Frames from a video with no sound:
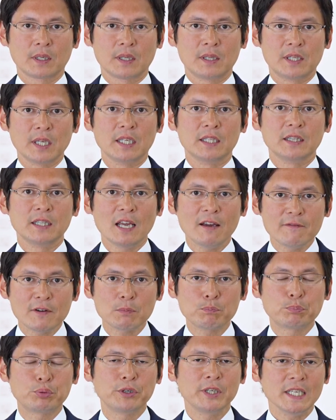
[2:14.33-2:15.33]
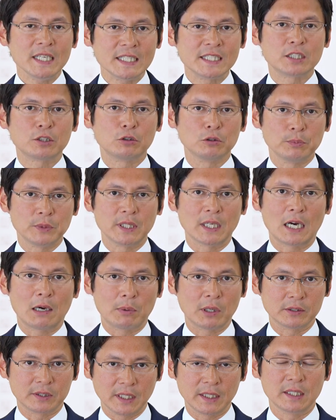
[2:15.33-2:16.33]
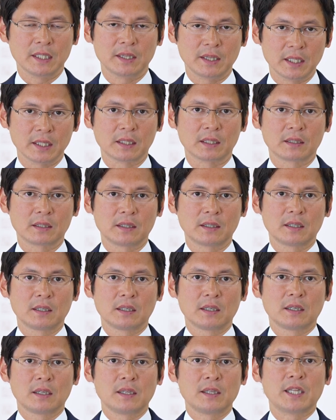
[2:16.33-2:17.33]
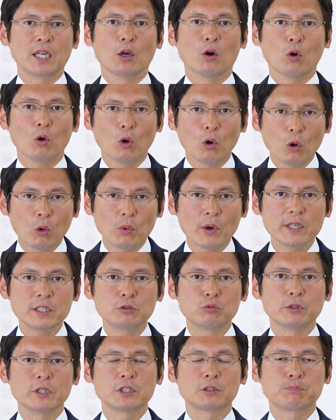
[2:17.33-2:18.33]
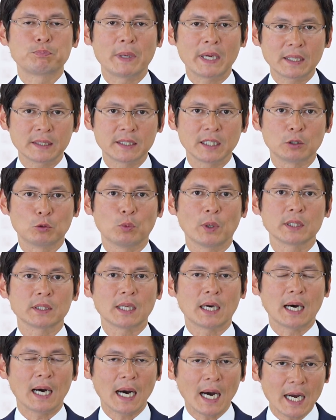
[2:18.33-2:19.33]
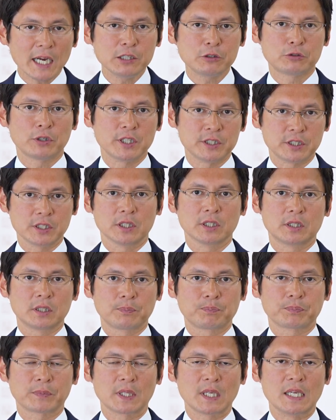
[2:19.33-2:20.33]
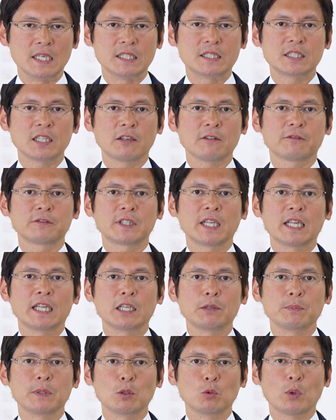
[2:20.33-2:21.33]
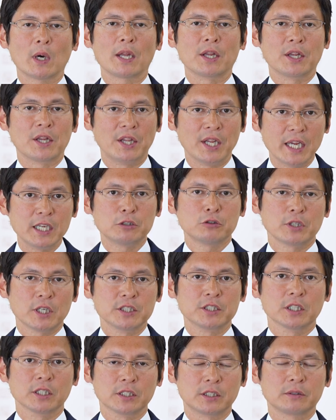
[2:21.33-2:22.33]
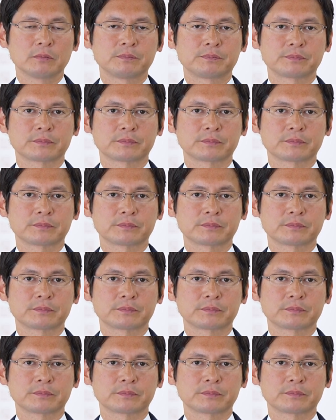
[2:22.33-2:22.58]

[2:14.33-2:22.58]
They never preached to me about anything. They always respected what I treasured instead of telling me what they treasured.